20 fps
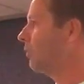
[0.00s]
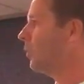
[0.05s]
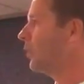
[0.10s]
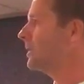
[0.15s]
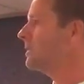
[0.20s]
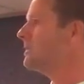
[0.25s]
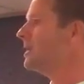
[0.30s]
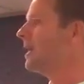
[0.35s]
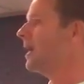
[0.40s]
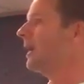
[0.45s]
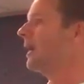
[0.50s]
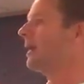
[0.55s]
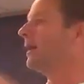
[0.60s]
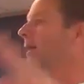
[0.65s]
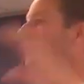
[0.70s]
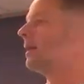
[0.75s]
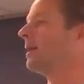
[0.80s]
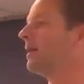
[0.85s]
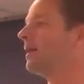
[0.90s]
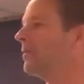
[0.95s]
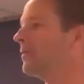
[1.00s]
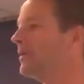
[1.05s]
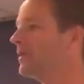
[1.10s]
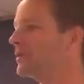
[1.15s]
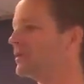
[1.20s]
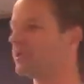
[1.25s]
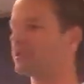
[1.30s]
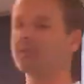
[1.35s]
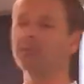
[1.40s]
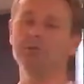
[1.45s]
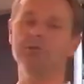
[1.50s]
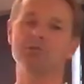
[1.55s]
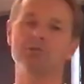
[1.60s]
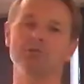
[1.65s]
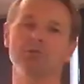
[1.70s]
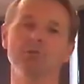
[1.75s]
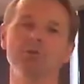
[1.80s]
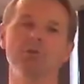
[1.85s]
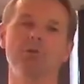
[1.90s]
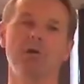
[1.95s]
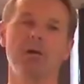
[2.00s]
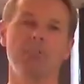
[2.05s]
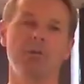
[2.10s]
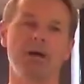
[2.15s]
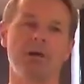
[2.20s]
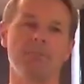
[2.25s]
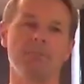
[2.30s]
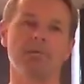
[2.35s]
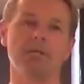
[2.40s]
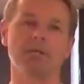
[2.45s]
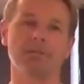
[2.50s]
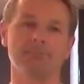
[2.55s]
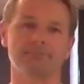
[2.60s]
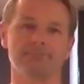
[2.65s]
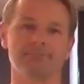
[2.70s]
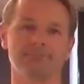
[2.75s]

one day this is gonna be true about me.